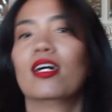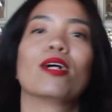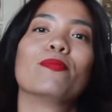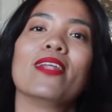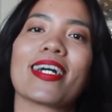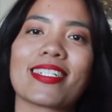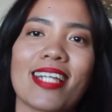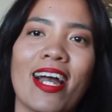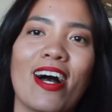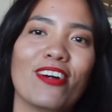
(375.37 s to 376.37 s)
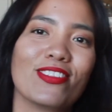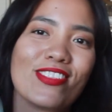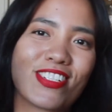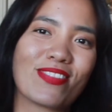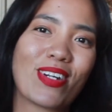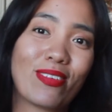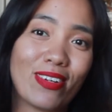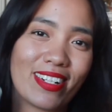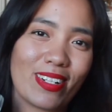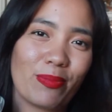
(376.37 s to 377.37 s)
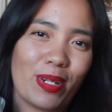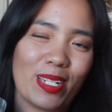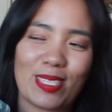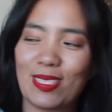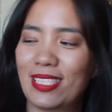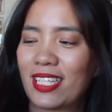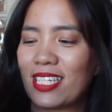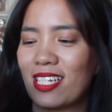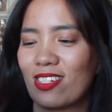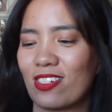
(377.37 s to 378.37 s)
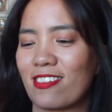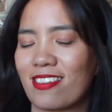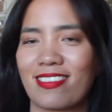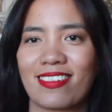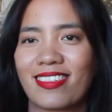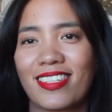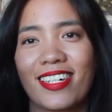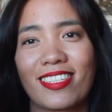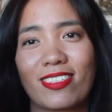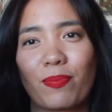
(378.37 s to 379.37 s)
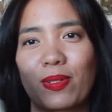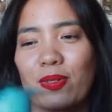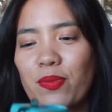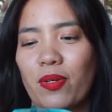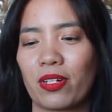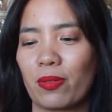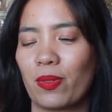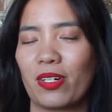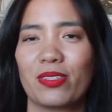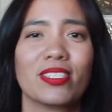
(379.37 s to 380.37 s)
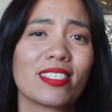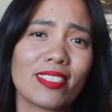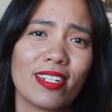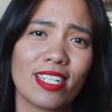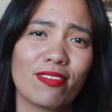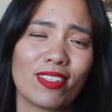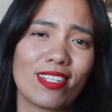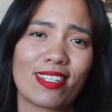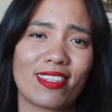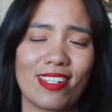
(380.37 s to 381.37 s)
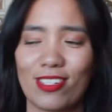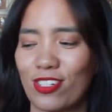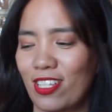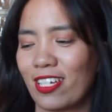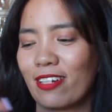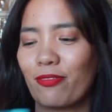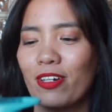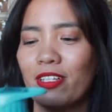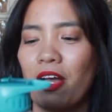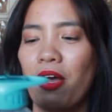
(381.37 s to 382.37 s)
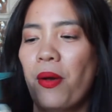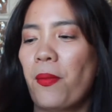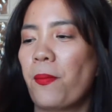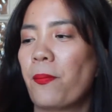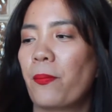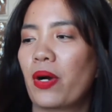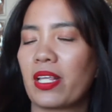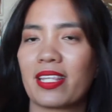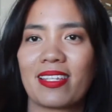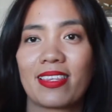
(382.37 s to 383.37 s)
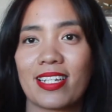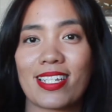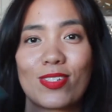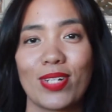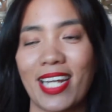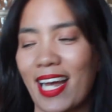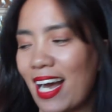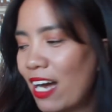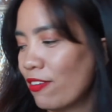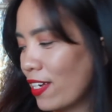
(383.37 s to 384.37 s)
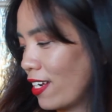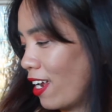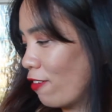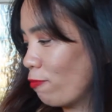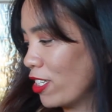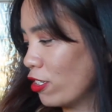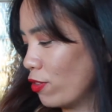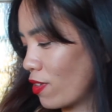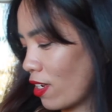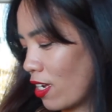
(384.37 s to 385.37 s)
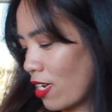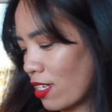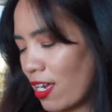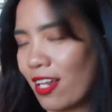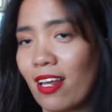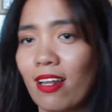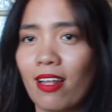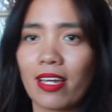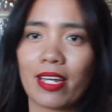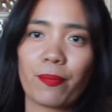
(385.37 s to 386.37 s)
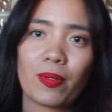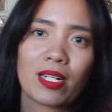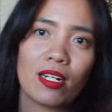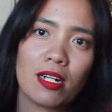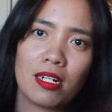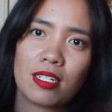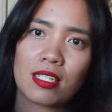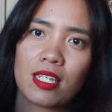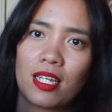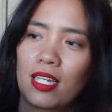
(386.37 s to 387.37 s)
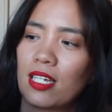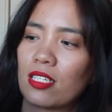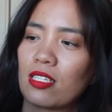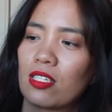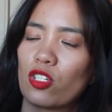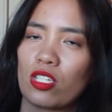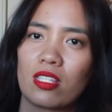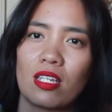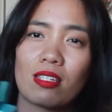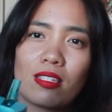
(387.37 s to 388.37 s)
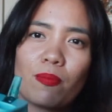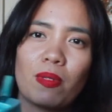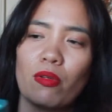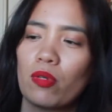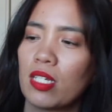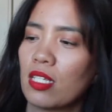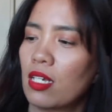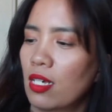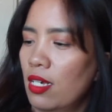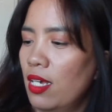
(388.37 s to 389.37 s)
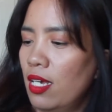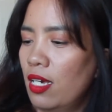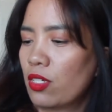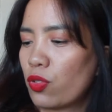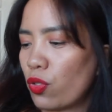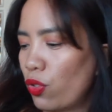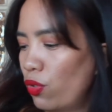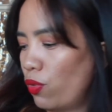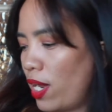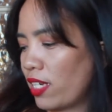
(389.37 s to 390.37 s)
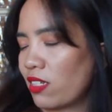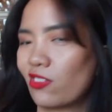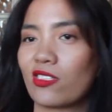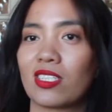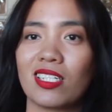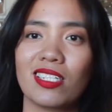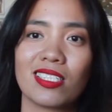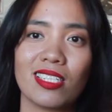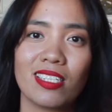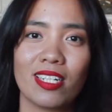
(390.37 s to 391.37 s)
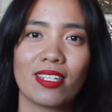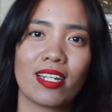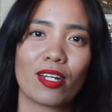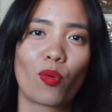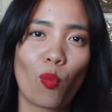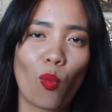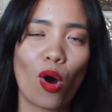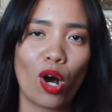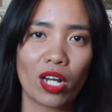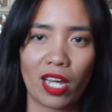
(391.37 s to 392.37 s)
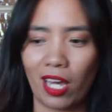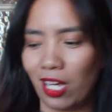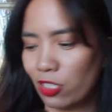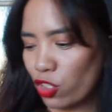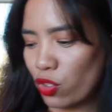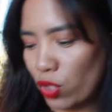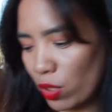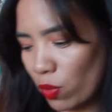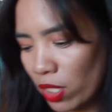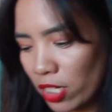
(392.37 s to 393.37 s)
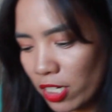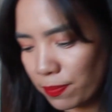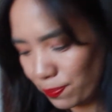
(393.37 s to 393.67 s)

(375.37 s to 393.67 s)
Up next, I have just my water bottle. This is just a typical water bottle. It's not even like the insulated one, but this is what I have, and I have been using it, and I like it because it's just the sippy one, so I could just easily like walk and just drink water.